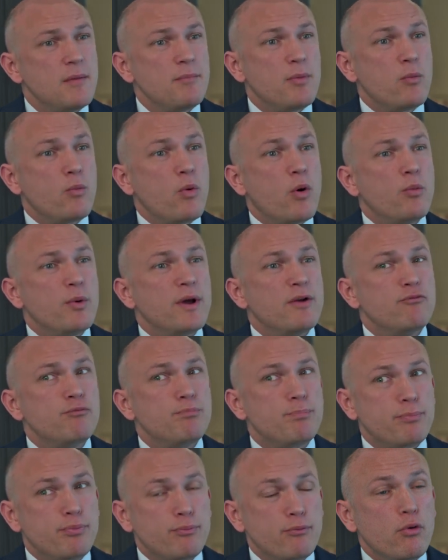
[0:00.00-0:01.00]
But what we're
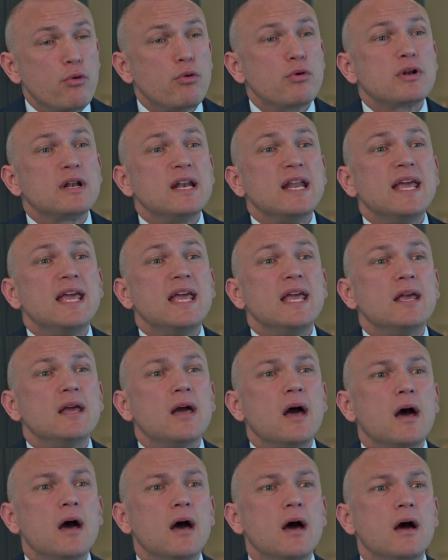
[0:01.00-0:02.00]
broadly
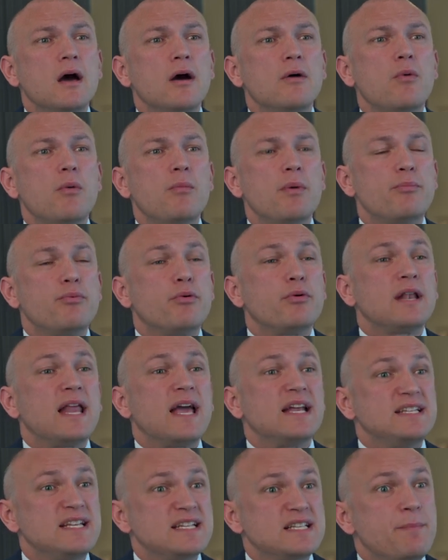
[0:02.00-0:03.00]

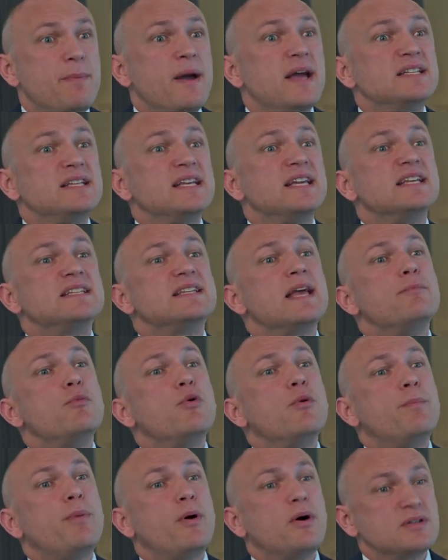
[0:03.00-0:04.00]
anticipating is a
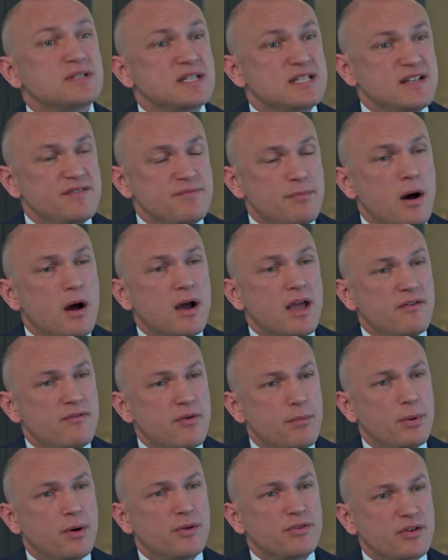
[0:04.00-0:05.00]
more positive market
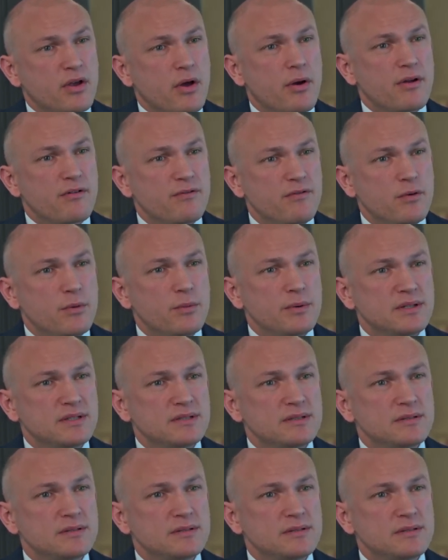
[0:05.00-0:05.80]
for bonds going forward.